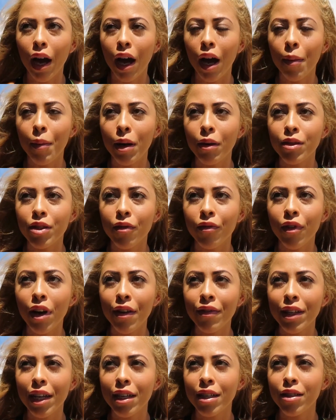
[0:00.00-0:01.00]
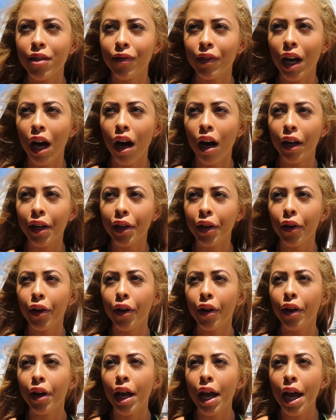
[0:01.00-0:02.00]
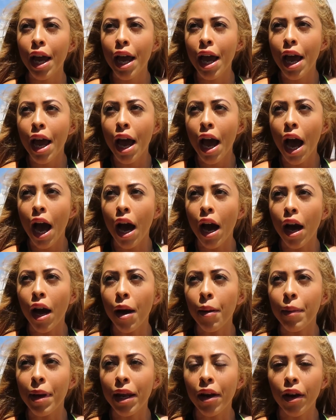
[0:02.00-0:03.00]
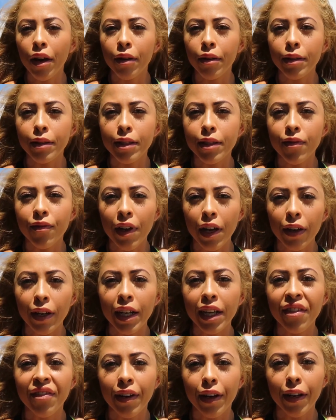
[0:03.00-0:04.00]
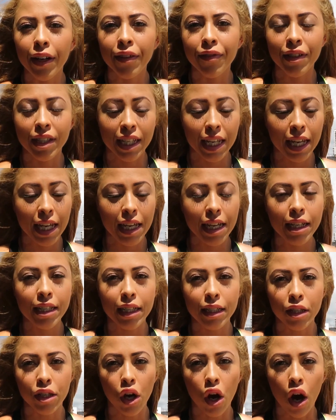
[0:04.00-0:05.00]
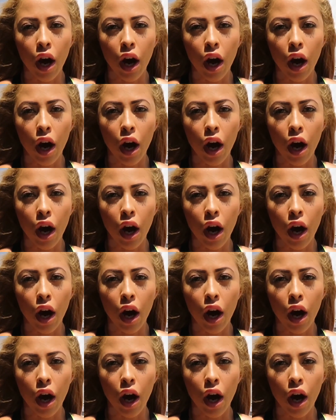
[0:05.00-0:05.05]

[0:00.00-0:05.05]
I was on 5 days of cardio, and I was very, very fatigued and